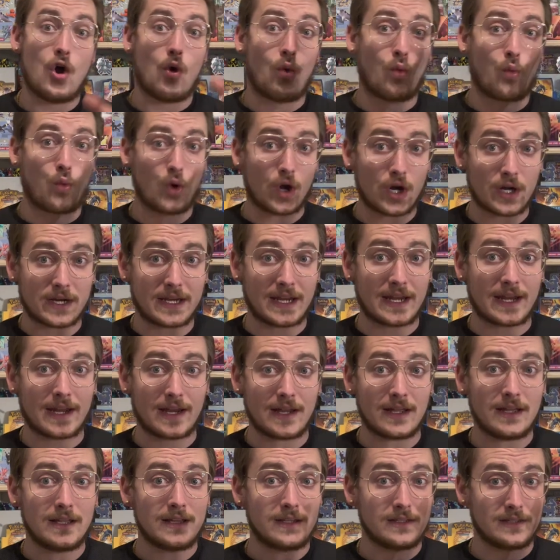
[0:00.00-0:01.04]

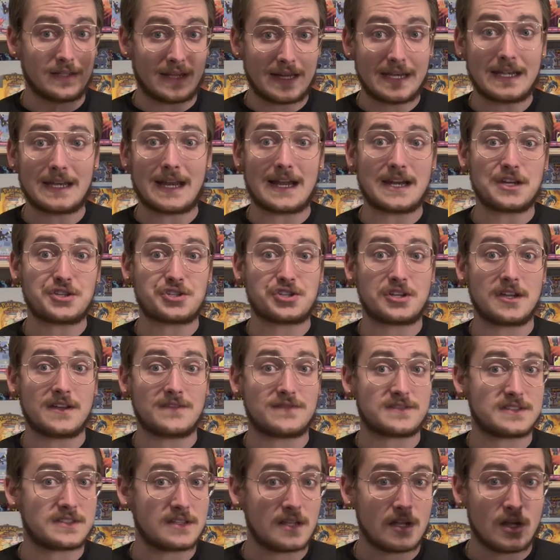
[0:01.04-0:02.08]
Working, late night
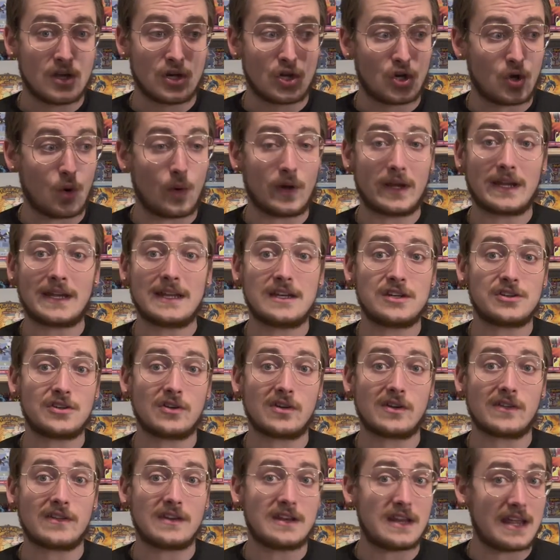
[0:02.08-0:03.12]
shifts, going in
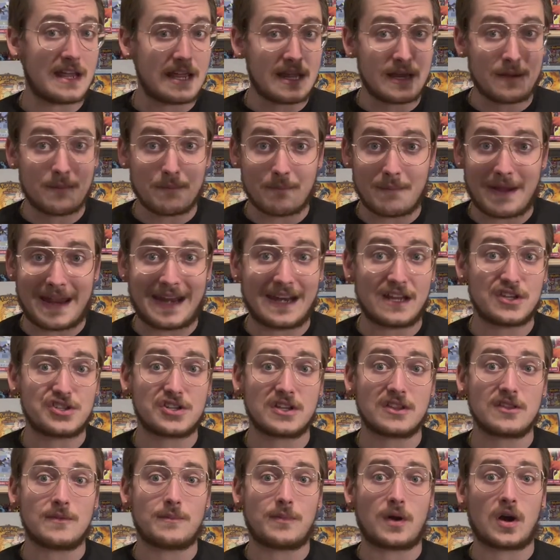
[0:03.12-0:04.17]
during the day,
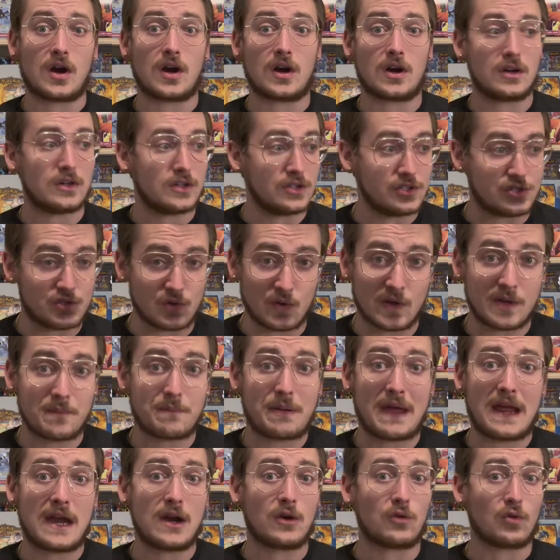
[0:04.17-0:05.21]
managing the bar, doing
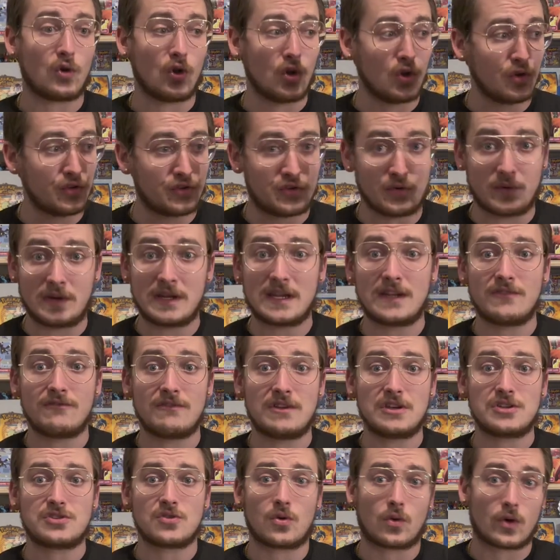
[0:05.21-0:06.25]
payroll, doing
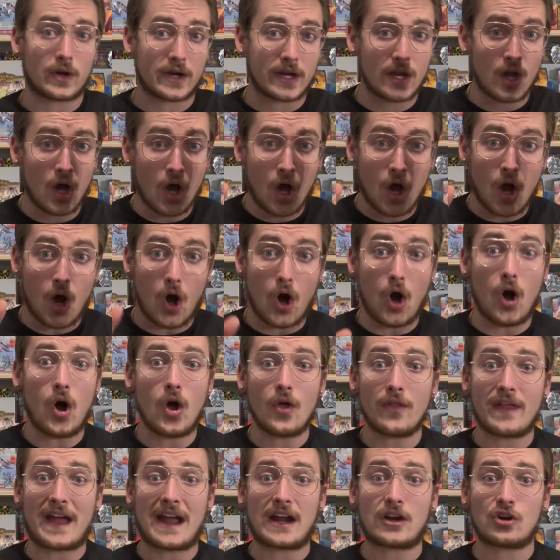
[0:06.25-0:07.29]
inventory,
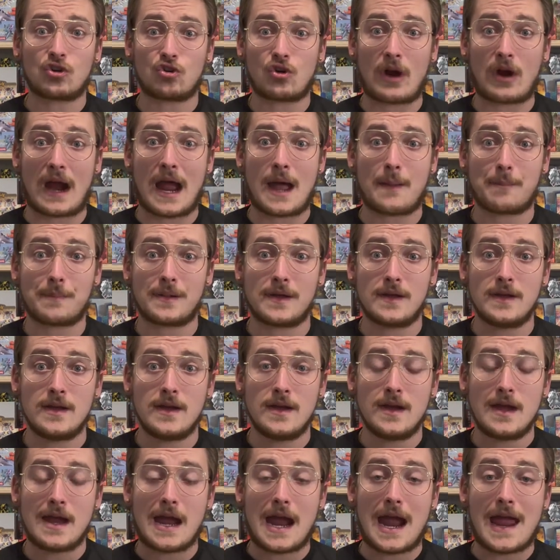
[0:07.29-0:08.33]
all that crap.
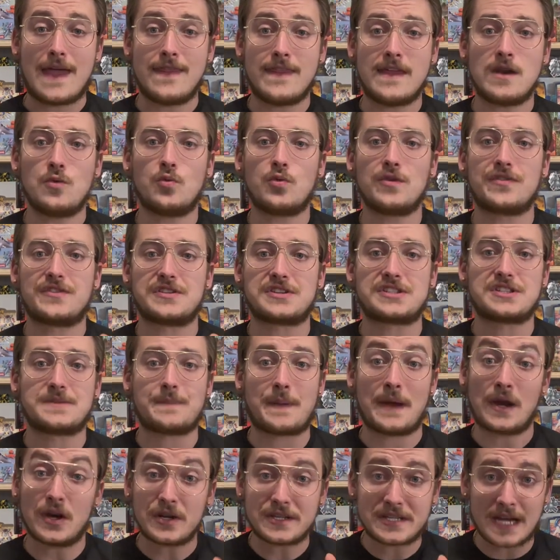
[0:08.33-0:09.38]
And then with the
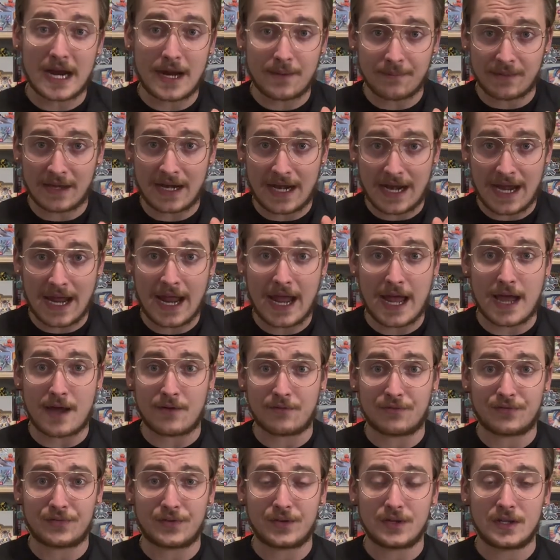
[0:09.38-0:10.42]
spare time that I
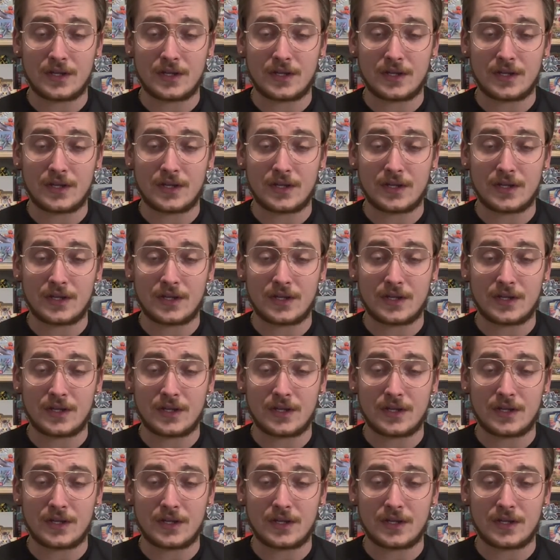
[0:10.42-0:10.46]
have,